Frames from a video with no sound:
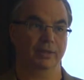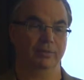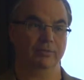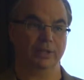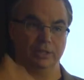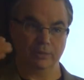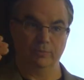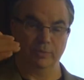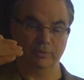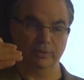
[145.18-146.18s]

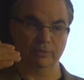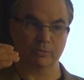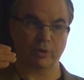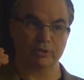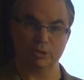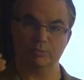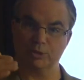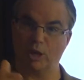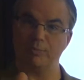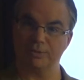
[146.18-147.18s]
when the peroxisome
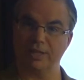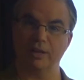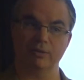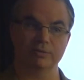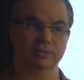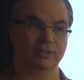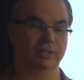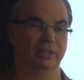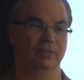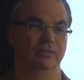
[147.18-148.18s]
chops down
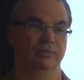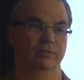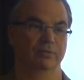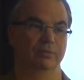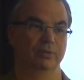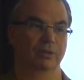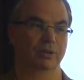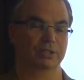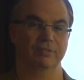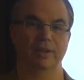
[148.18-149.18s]
the
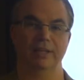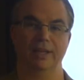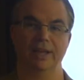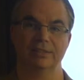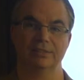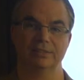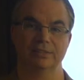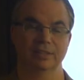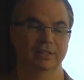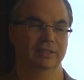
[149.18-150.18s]
long-chain fatty acids,
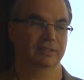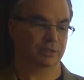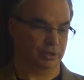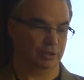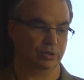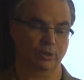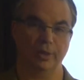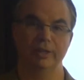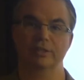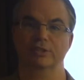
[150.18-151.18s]
the
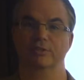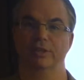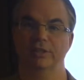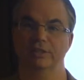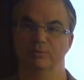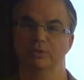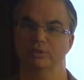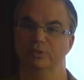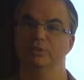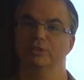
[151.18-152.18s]
acetyl-CoA that's created is what's
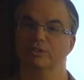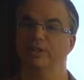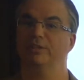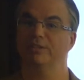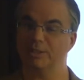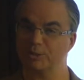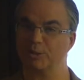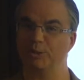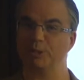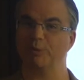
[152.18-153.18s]
used to create
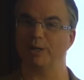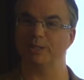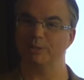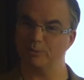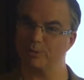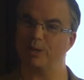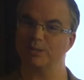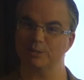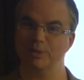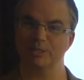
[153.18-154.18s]
cholesterol in your body. So your
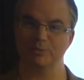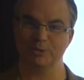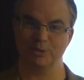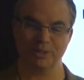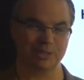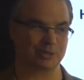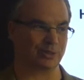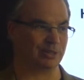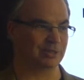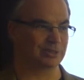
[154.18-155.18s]
peroxisome makes most of your
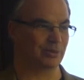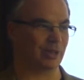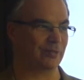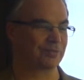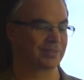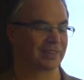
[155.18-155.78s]
cholesterol as well.